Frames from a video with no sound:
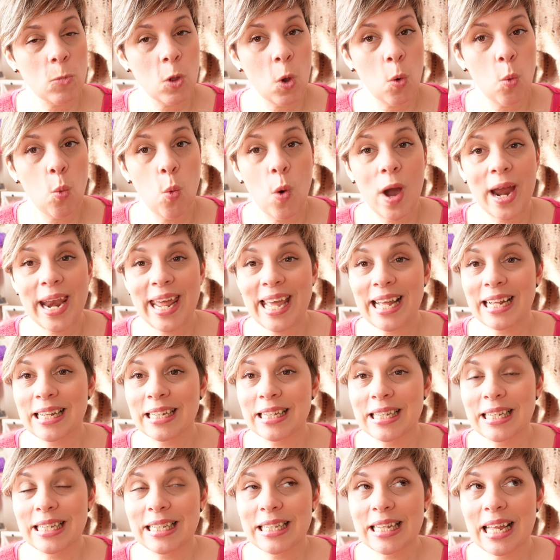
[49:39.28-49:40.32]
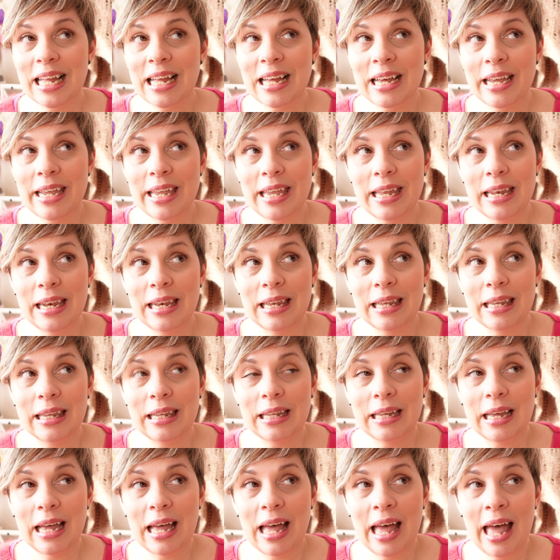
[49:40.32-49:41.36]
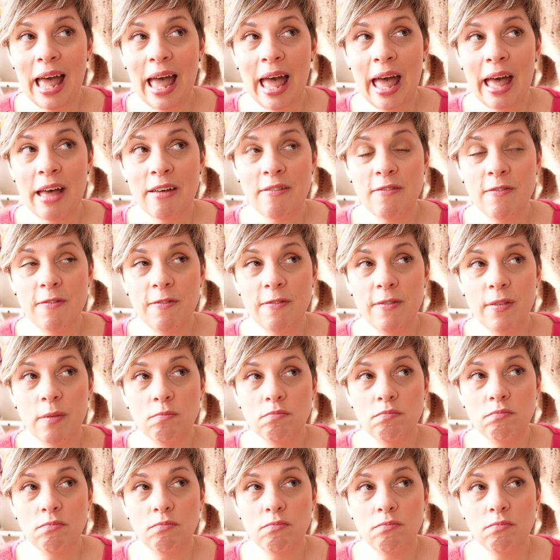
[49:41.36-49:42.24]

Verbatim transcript: What else? I have